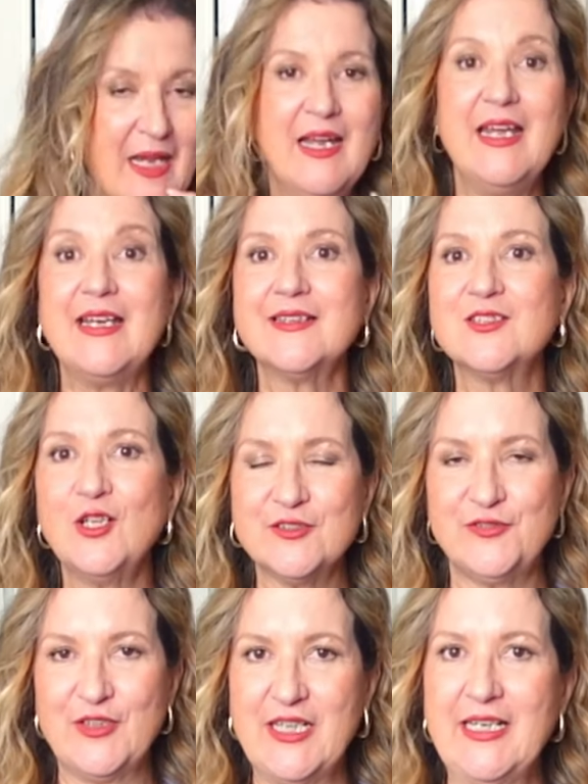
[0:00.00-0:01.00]
And don't
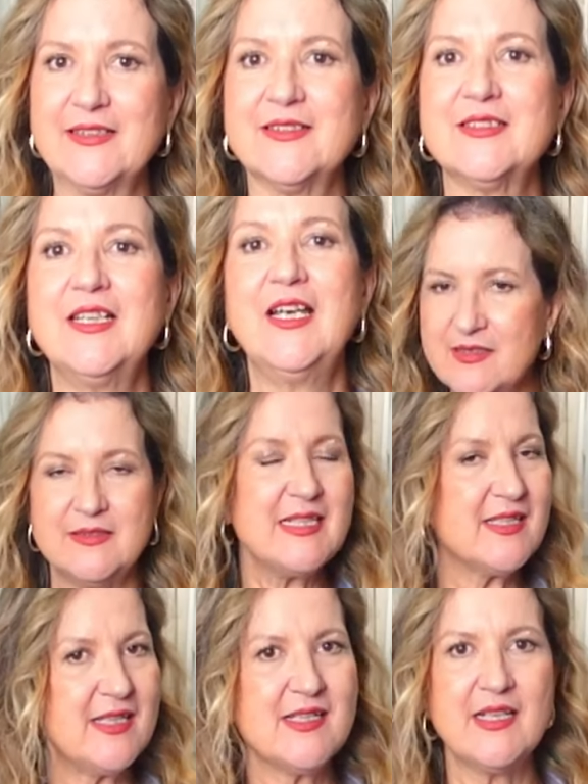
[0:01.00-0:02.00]
forget, this
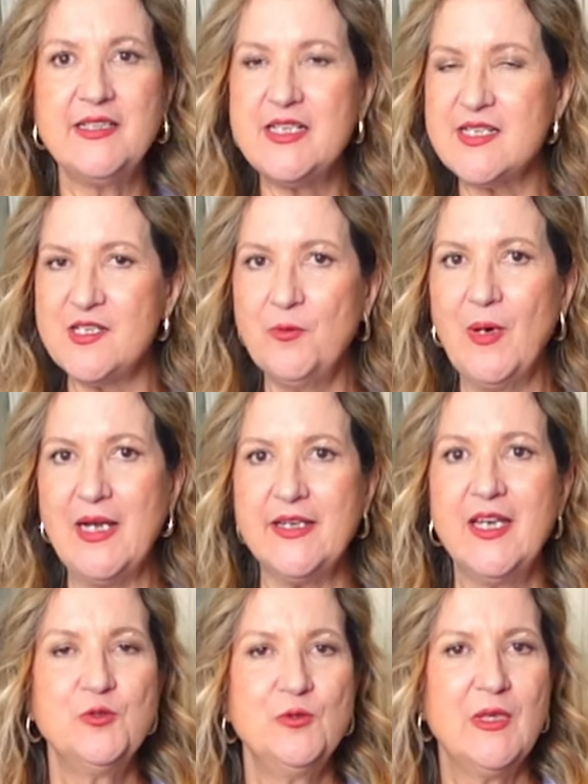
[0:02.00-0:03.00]
is an easy way
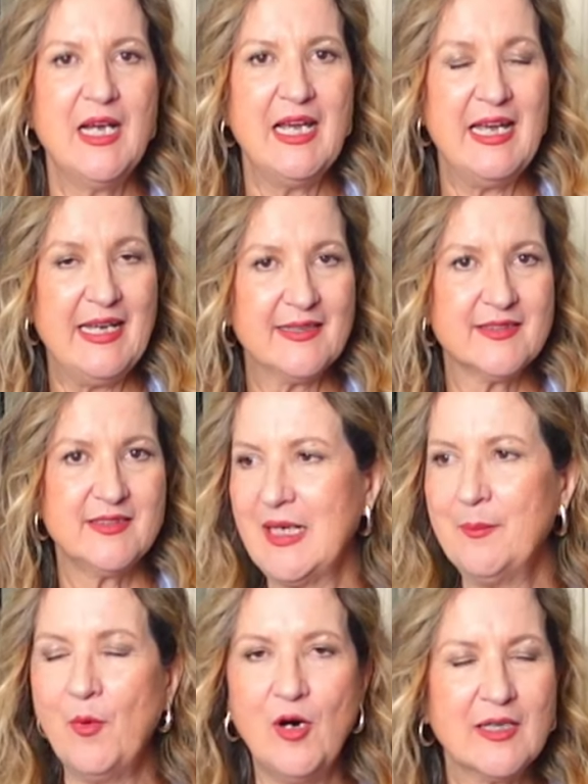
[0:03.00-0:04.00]
to add a
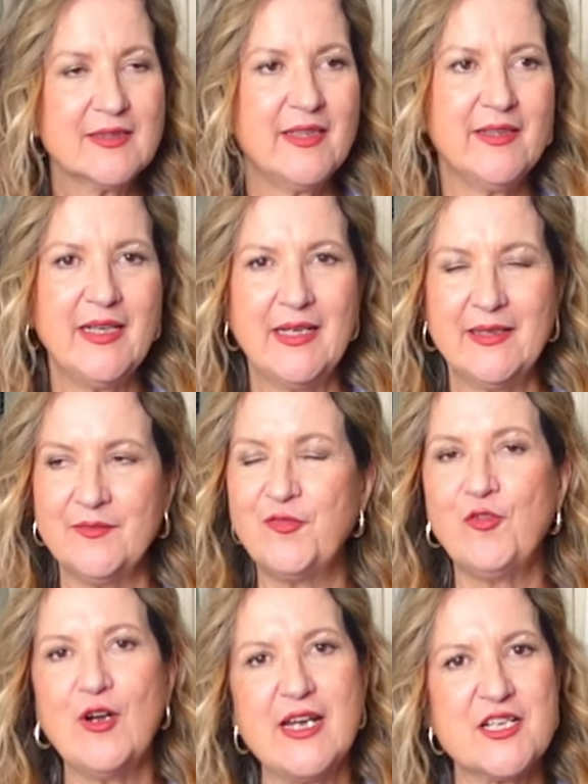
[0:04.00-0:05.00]
modern and
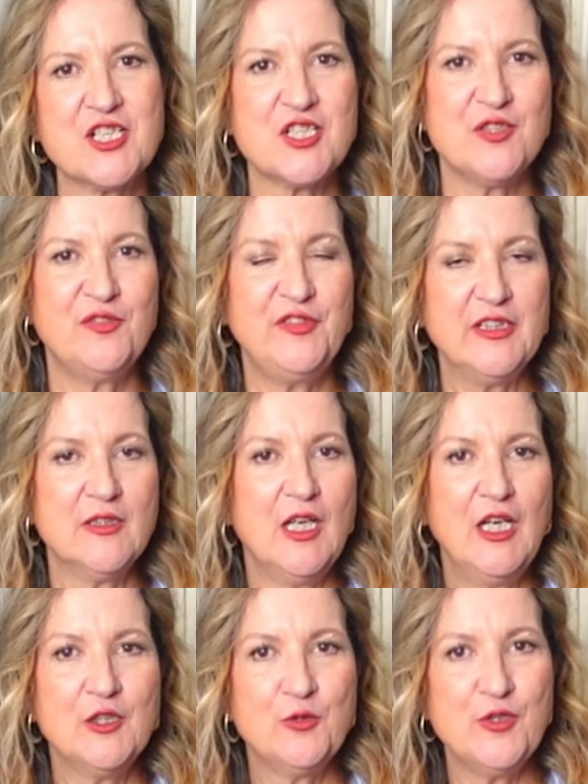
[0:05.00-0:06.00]
fresh feel
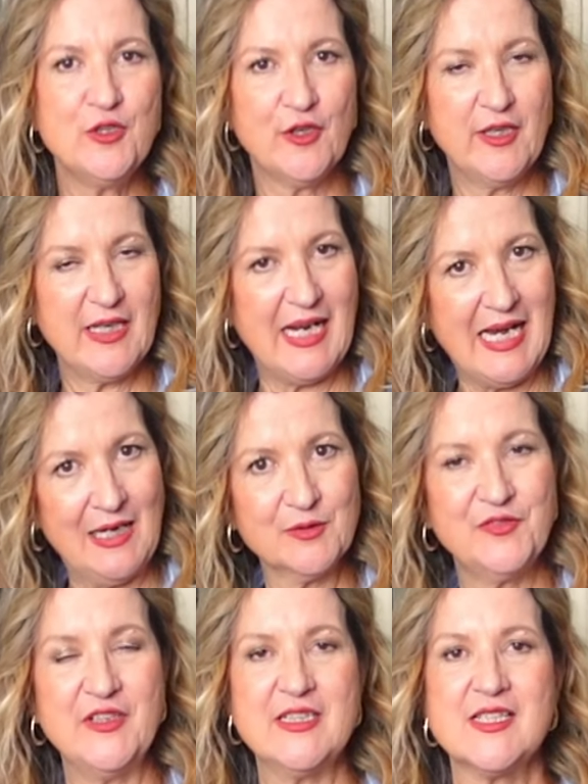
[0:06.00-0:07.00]
to your
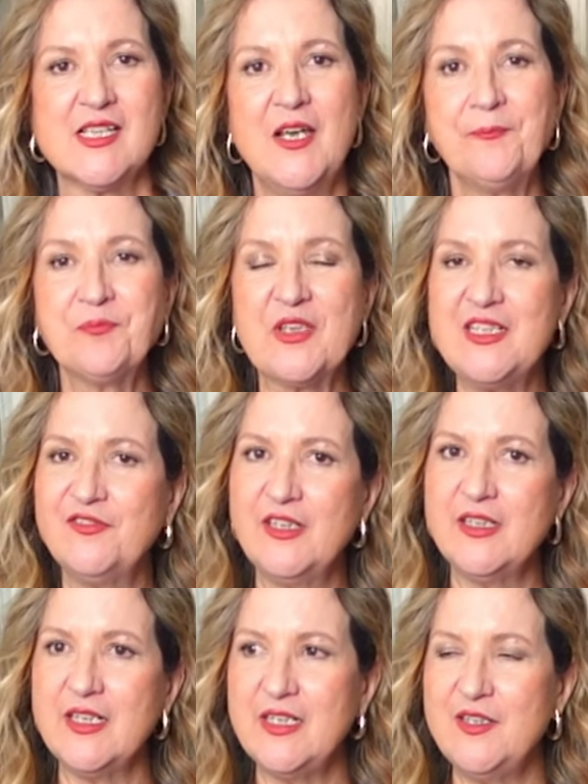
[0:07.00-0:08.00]
outfits,
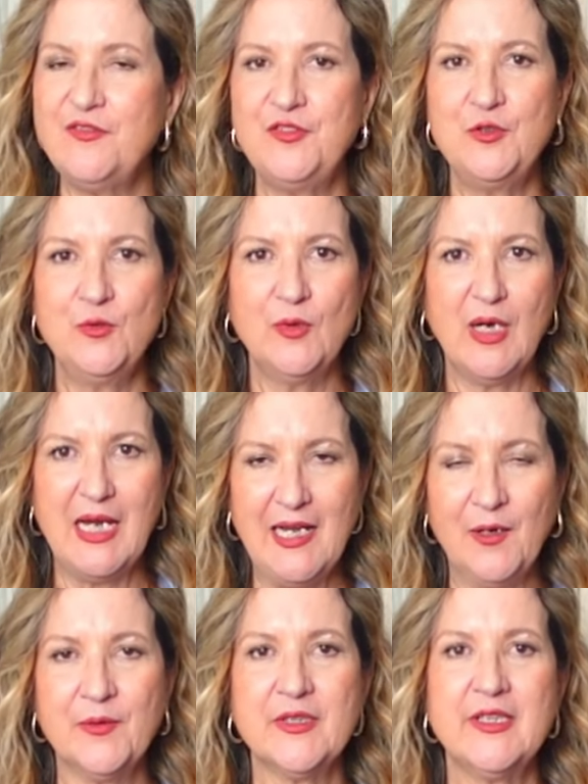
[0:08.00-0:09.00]
even if you
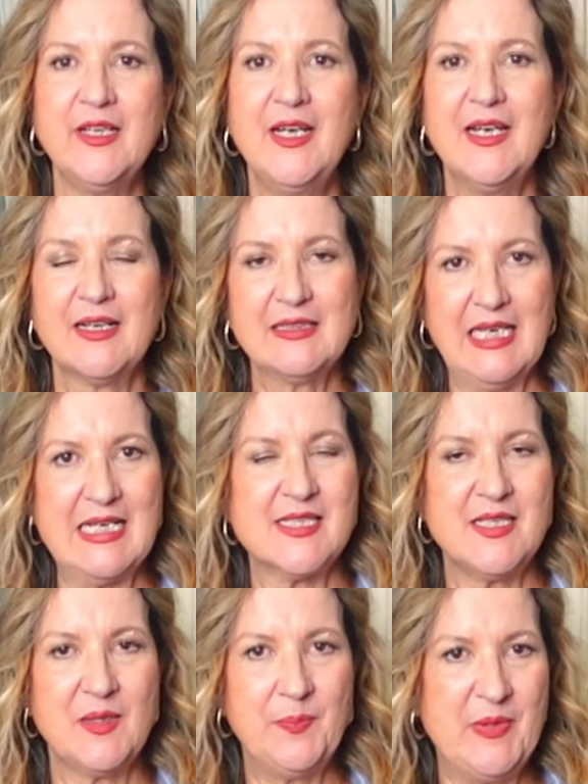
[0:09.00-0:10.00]
own
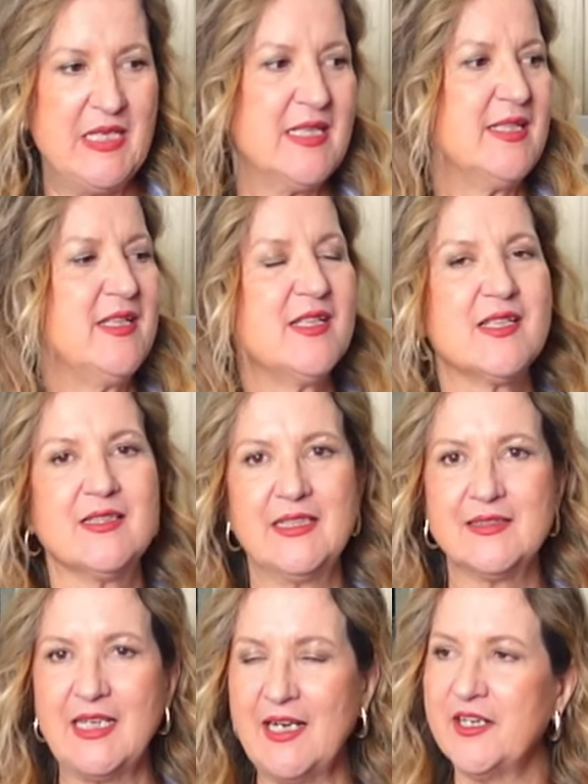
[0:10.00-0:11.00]
classic pieces
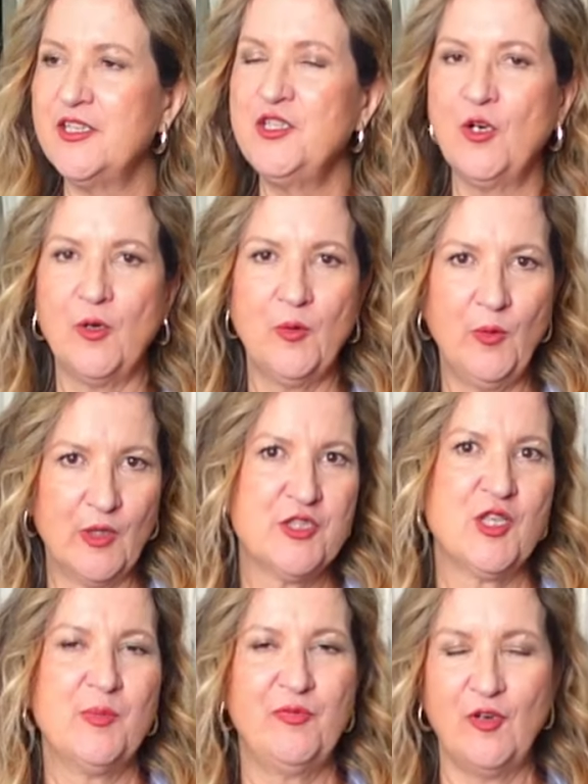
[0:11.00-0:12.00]
that are in your
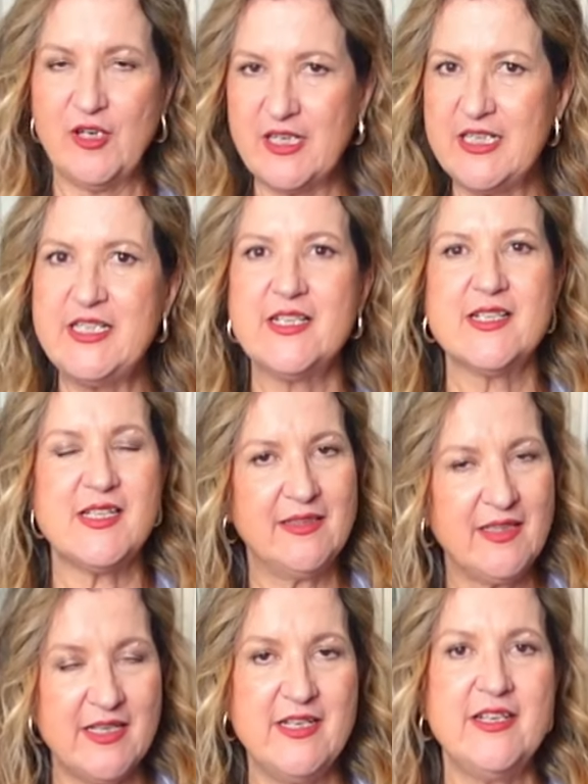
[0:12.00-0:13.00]
wardrobe for years and
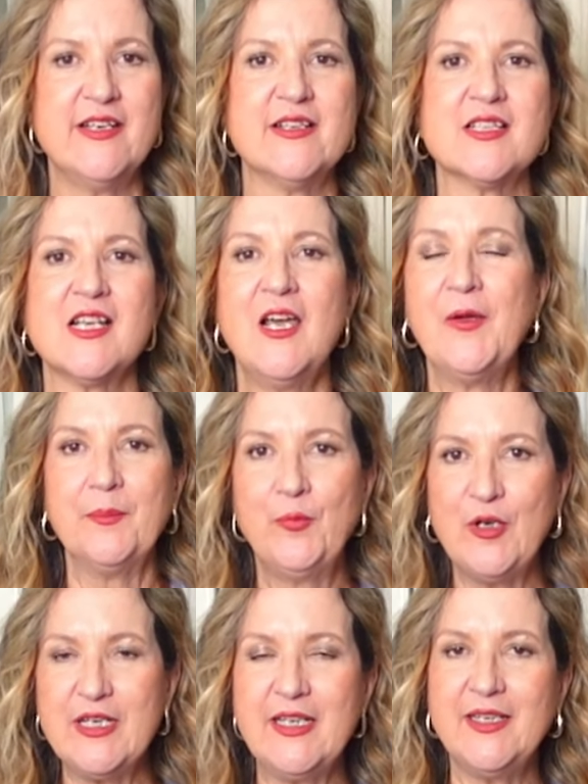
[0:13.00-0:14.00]
years.
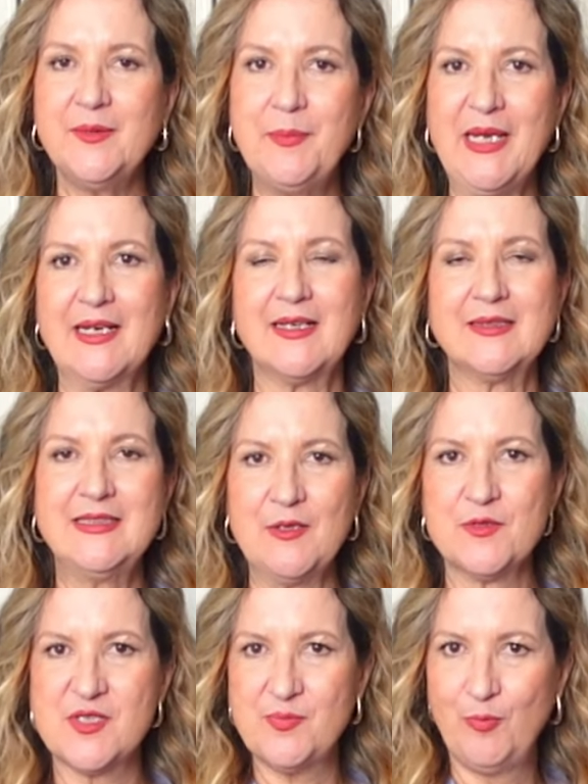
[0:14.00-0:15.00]
Bringing back
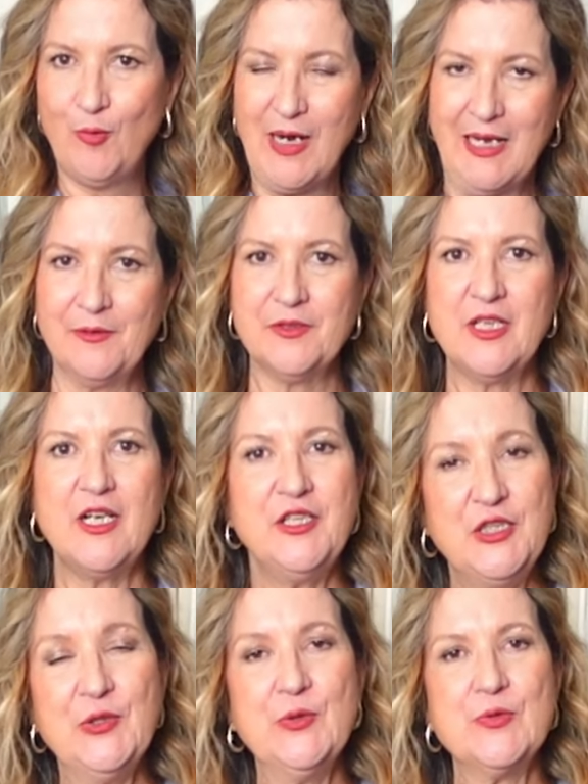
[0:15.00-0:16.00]
those brown
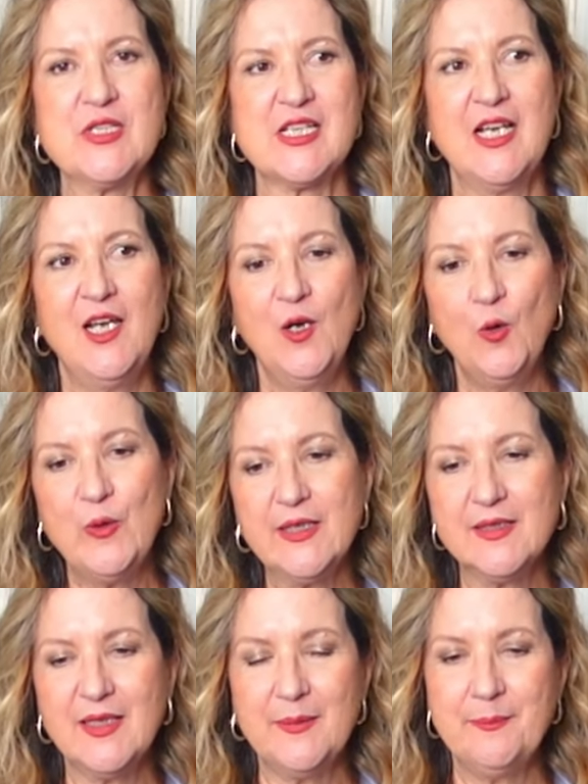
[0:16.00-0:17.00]
hues
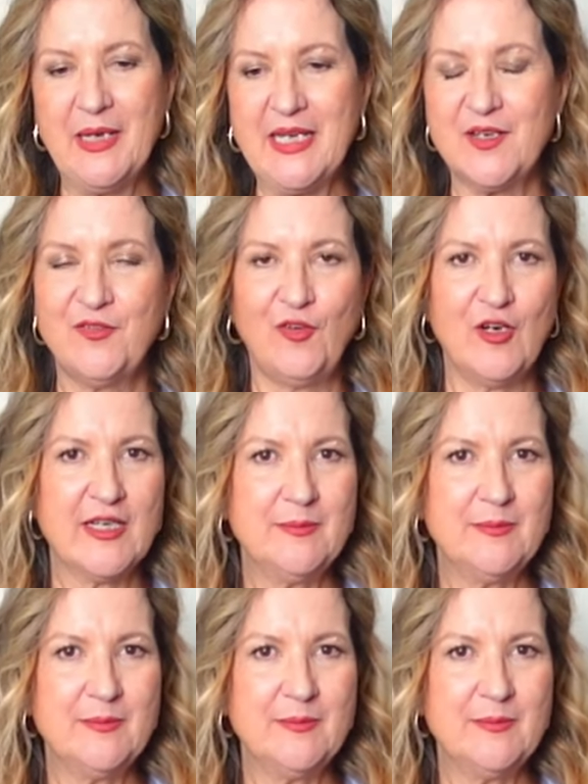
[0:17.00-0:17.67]
will make for